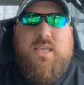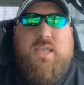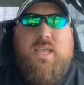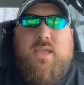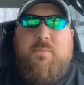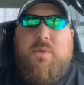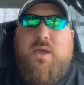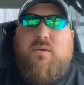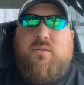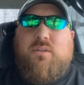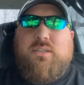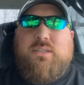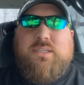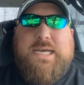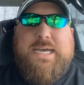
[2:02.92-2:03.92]
they came out
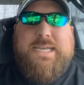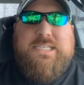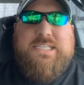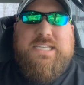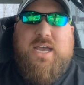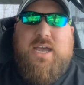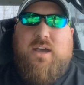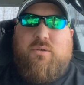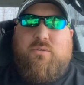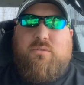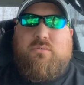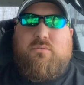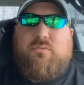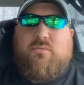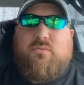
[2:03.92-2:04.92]
lights out
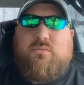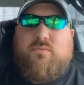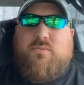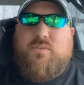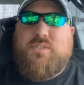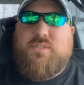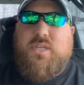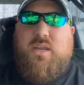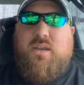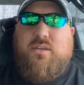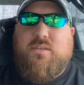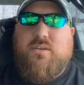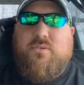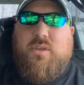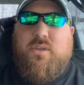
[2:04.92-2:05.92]
for San
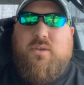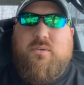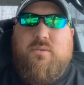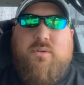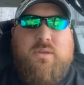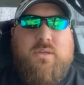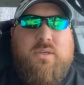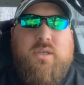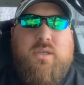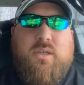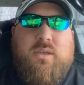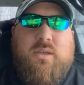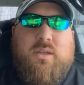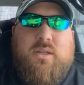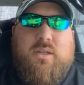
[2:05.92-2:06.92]
Antonio.
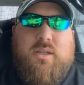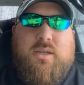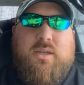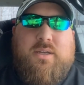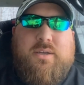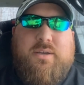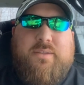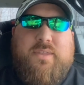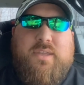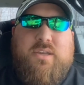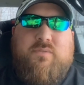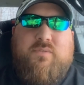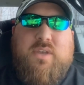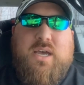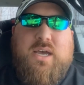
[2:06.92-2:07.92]
Then
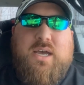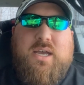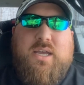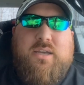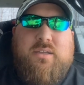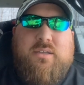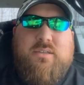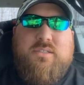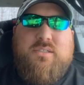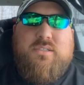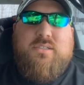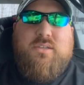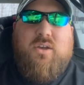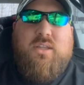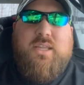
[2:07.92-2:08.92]
you've got
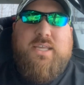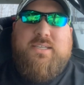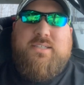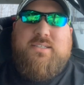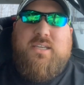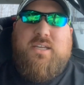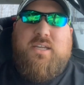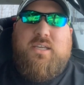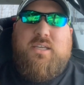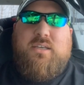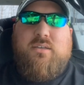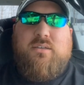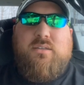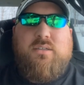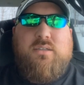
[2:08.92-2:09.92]
Salt Lake City
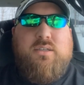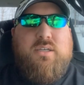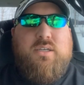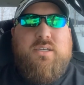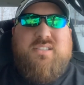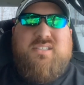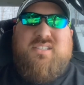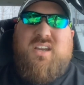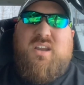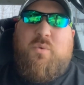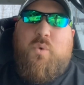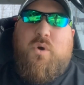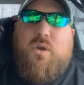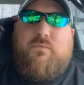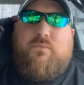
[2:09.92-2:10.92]
sitting
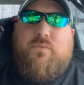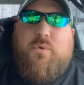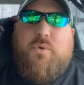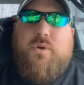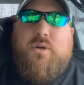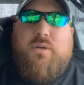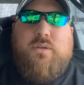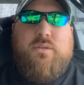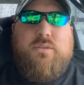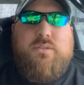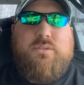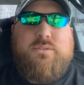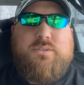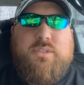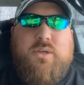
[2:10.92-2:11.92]
at 1-4.
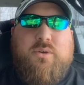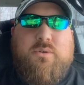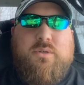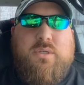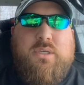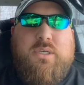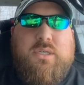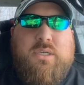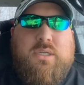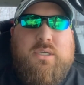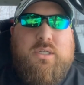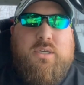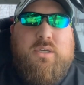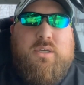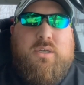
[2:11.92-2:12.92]
So,
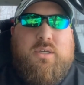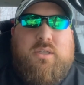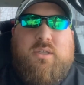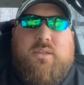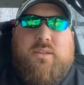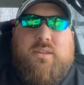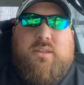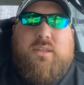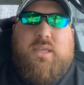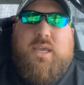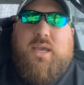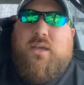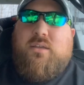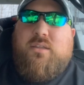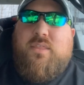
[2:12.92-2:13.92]

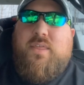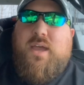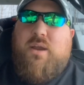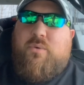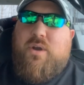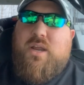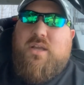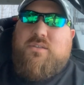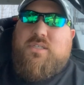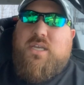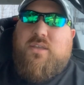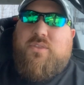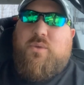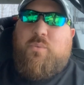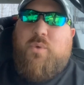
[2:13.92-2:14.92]
yeah, that rounds out the